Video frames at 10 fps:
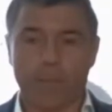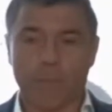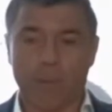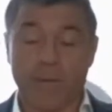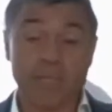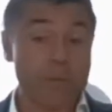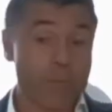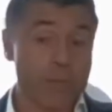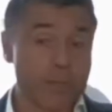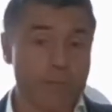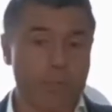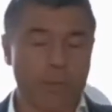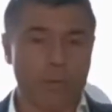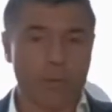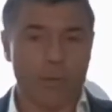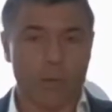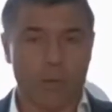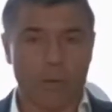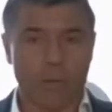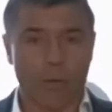a basic principle
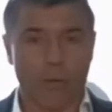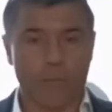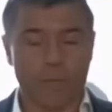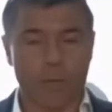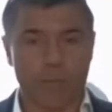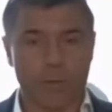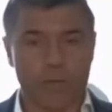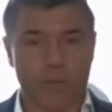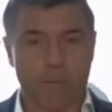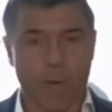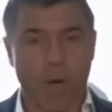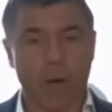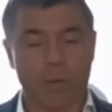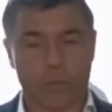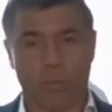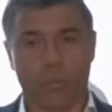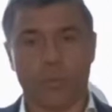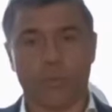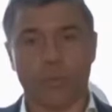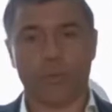of the British Empire's
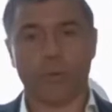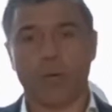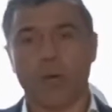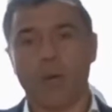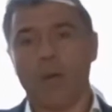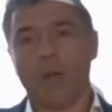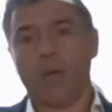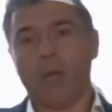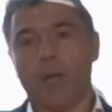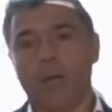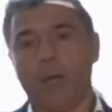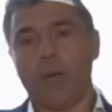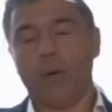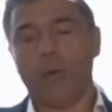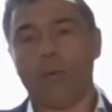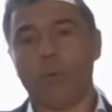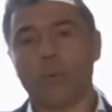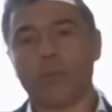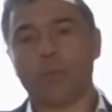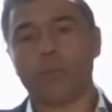laws, which were
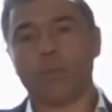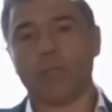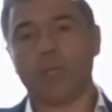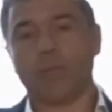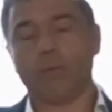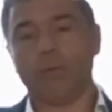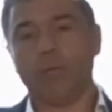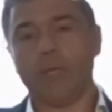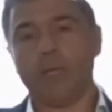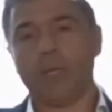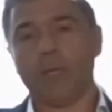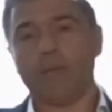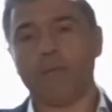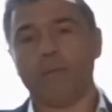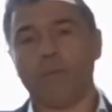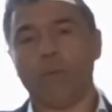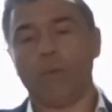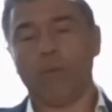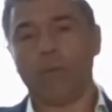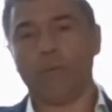laws that only
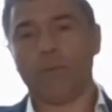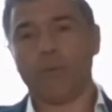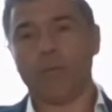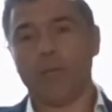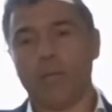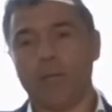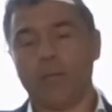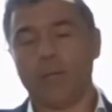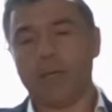involve the